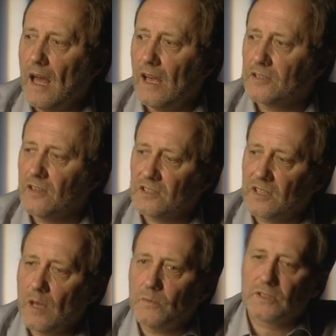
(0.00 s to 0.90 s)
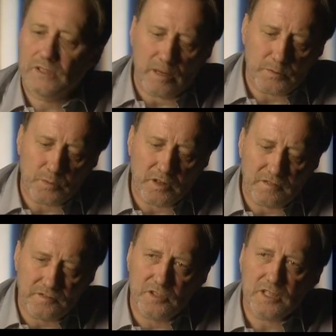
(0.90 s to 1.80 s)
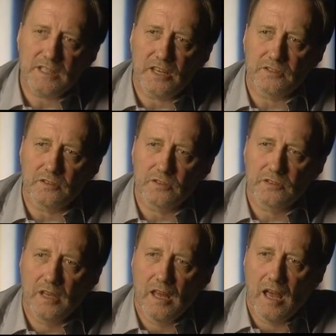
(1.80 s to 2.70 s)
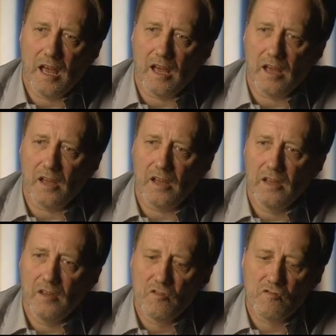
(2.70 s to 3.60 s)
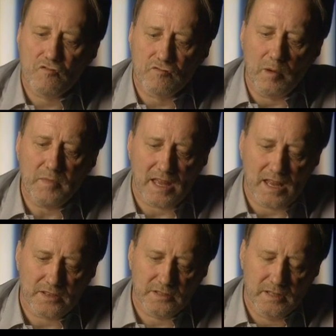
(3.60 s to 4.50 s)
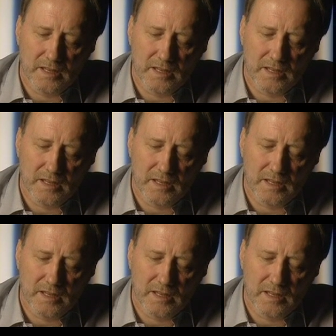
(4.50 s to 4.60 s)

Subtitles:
So that was one of the first lessons from that.